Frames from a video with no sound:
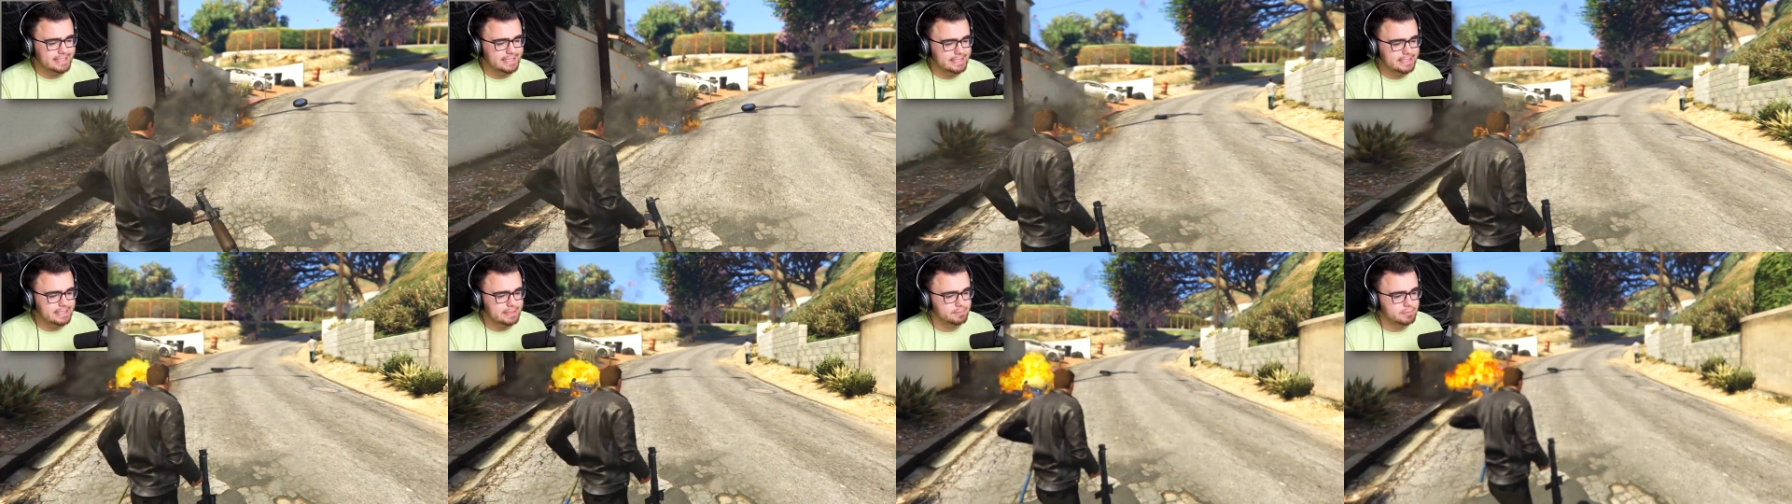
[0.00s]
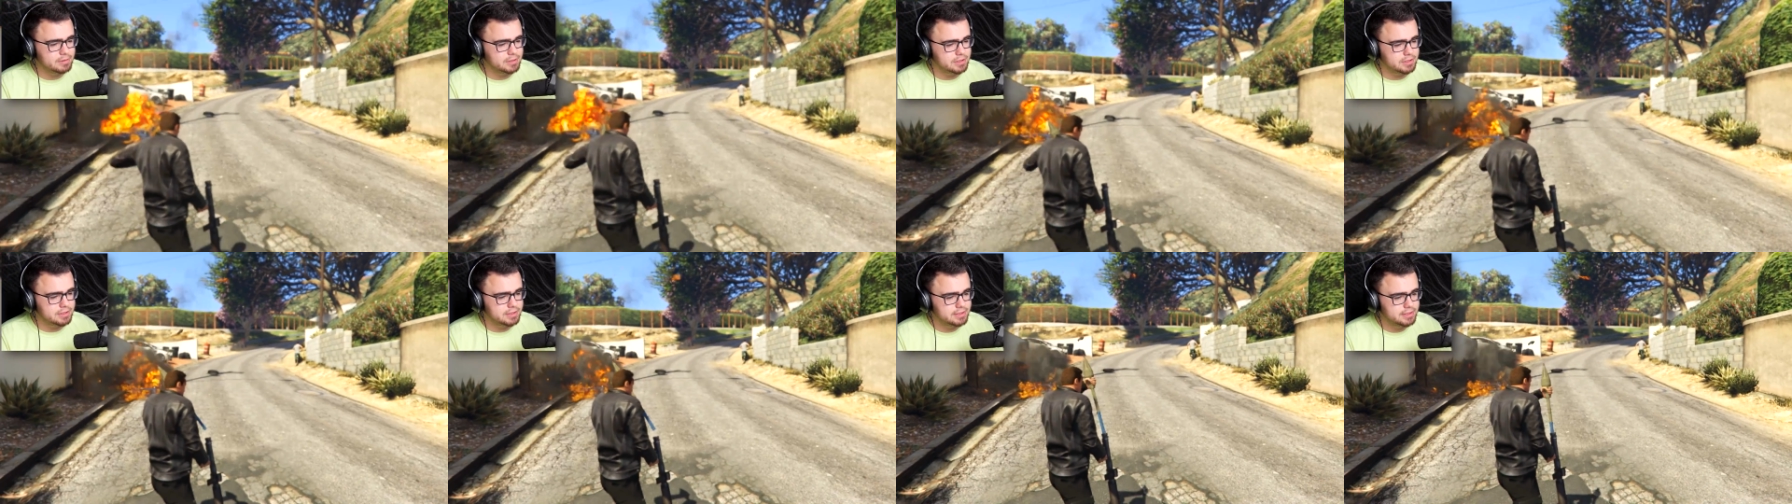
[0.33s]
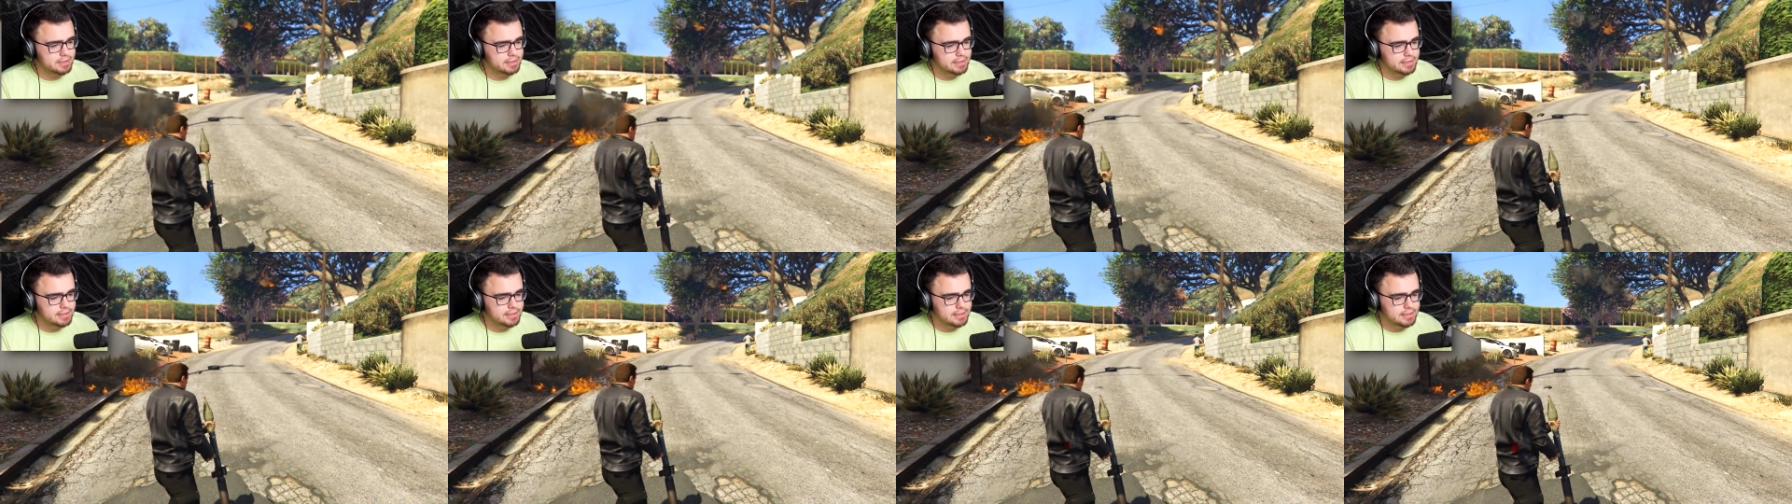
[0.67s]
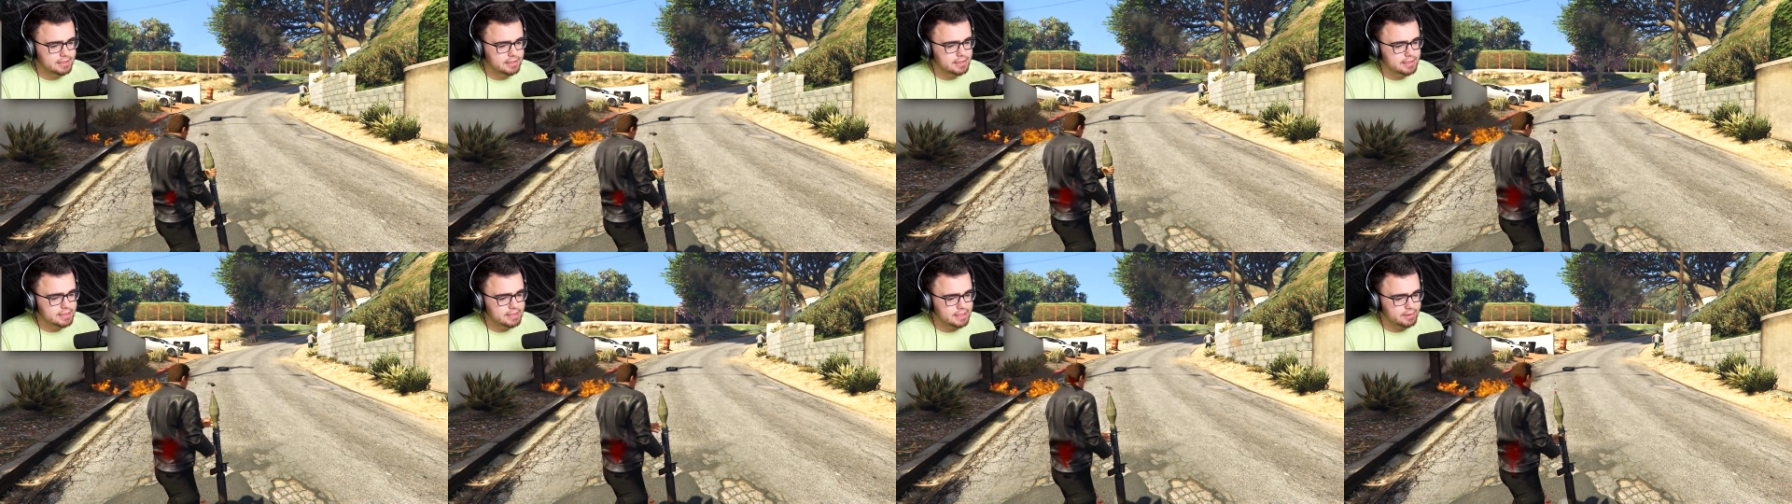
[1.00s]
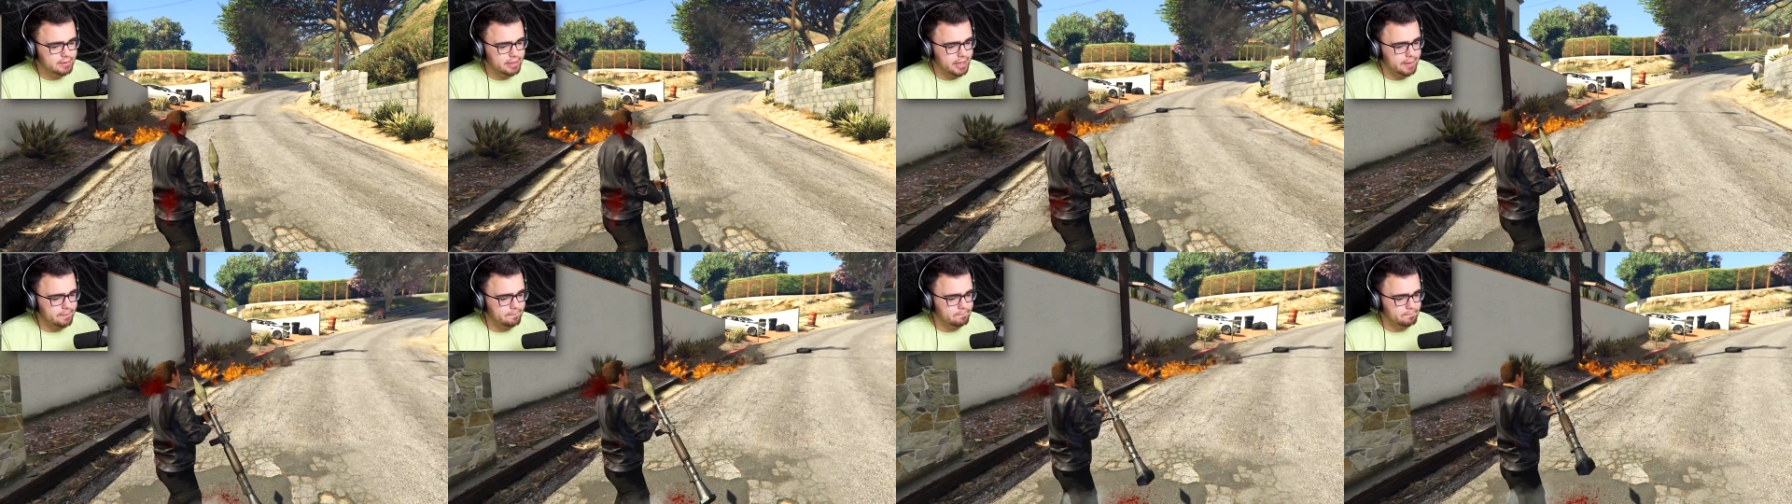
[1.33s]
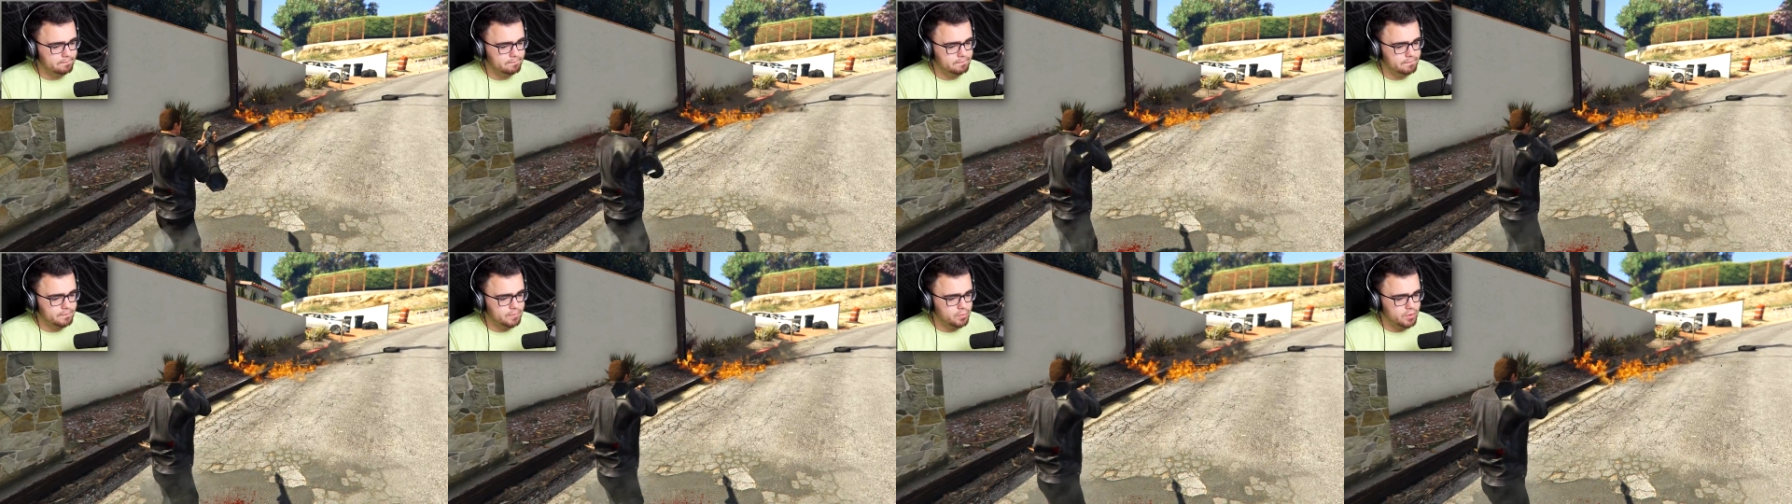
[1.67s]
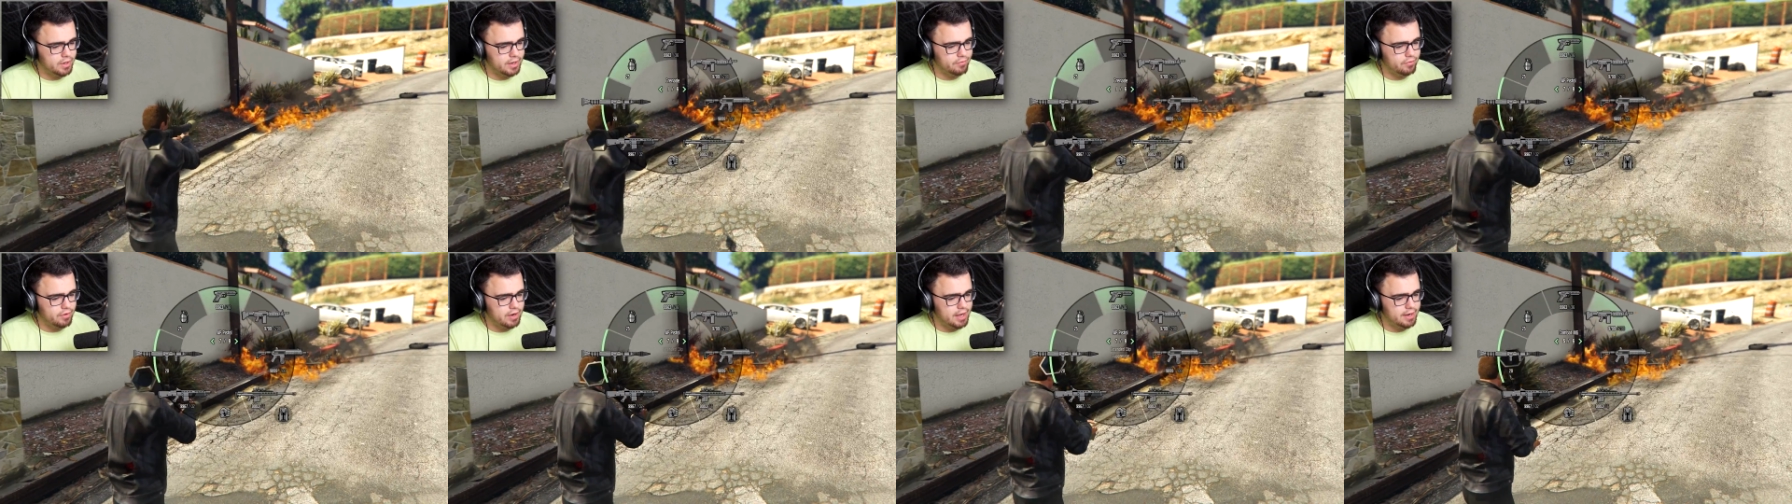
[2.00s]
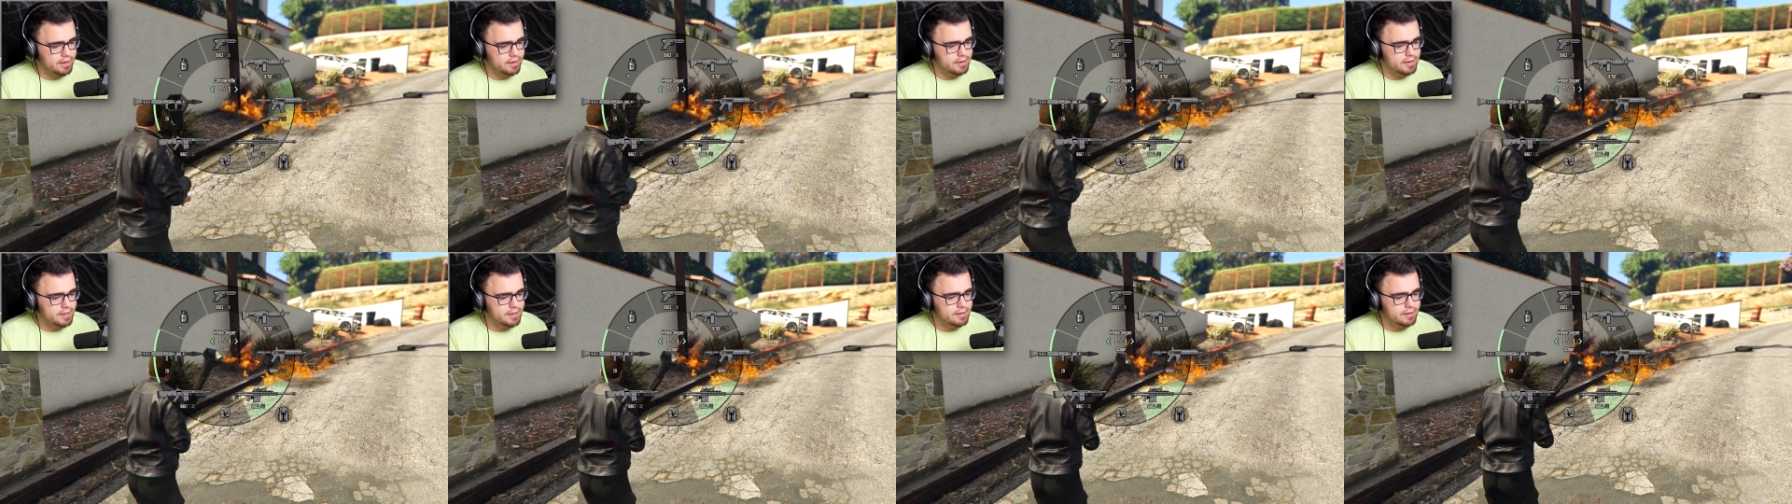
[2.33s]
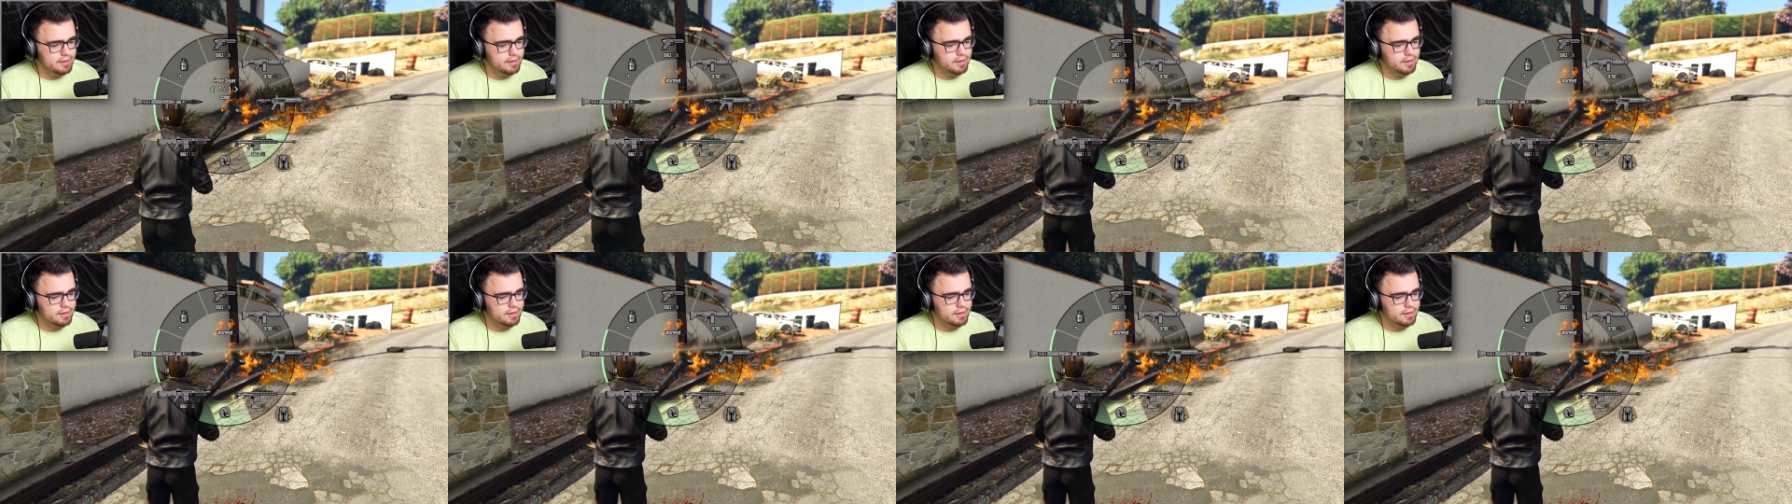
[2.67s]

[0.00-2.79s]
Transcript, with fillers: anymore. All right. Whatever, I didn't need it